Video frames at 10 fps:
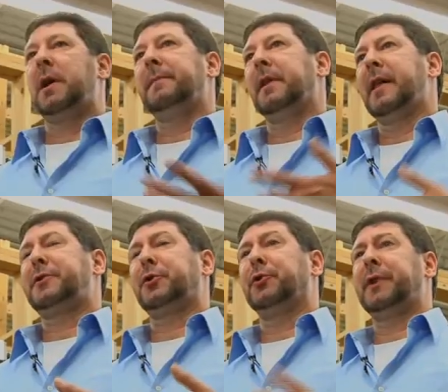come to the
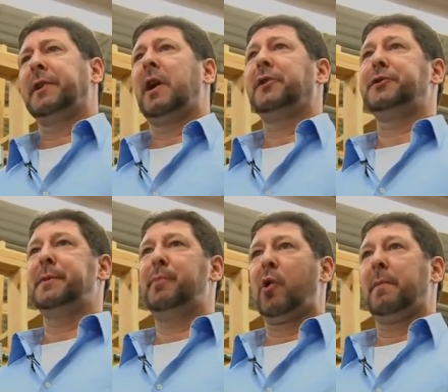electrical
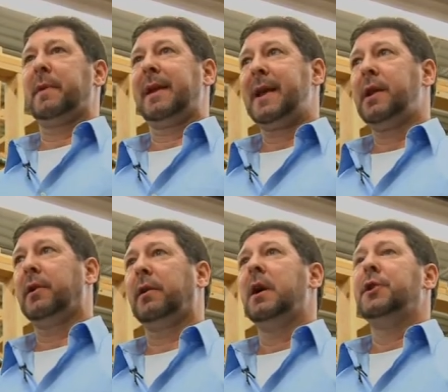technology department
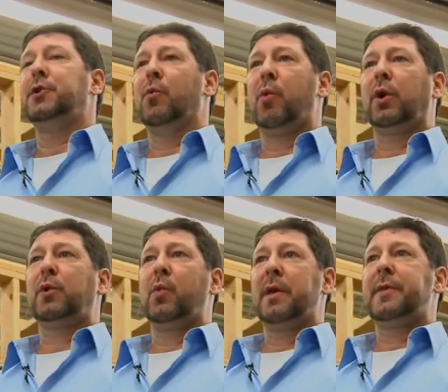here to
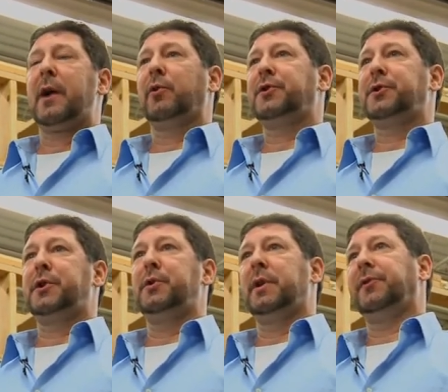work with our
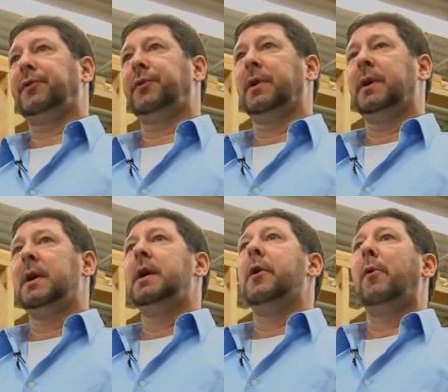students
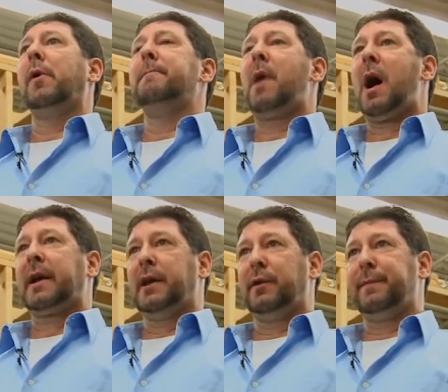on
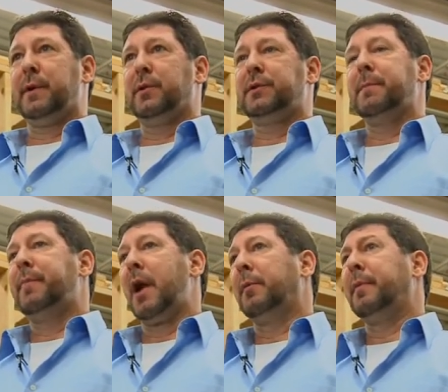mock interviews to
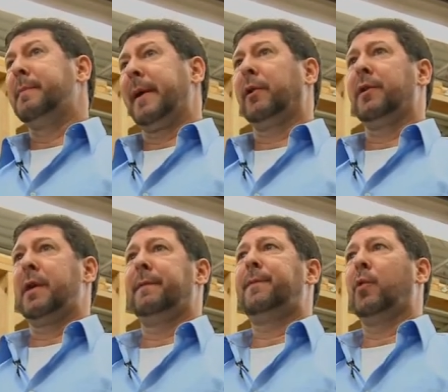better prepare
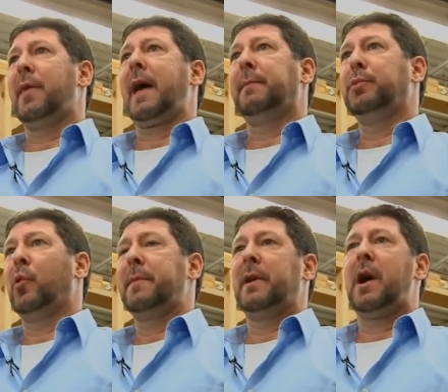them for that
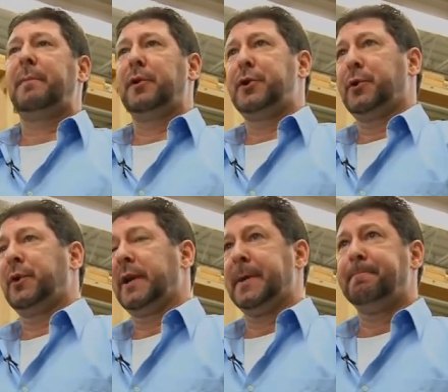employment
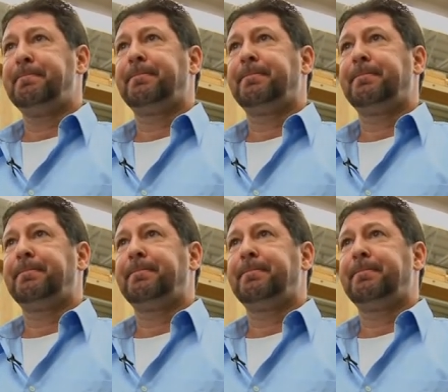opportunity.